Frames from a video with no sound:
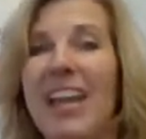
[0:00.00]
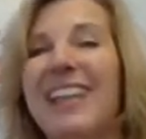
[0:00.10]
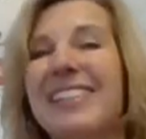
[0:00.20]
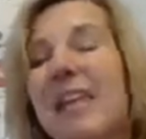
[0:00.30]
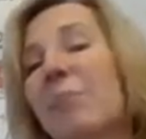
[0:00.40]

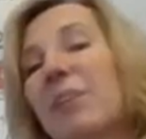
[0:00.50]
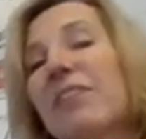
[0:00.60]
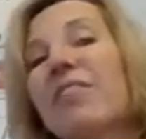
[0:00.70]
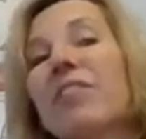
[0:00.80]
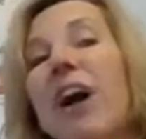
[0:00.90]
because they believe
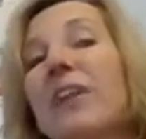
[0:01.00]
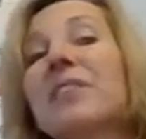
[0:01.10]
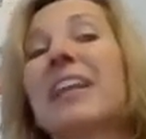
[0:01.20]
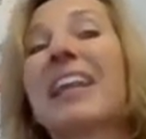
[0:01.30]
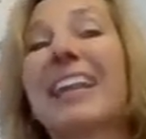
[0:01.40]
they're not only
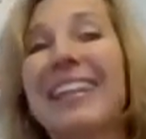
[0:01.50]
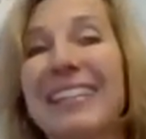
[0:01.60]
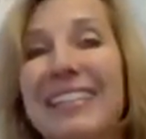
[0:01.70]
going to get a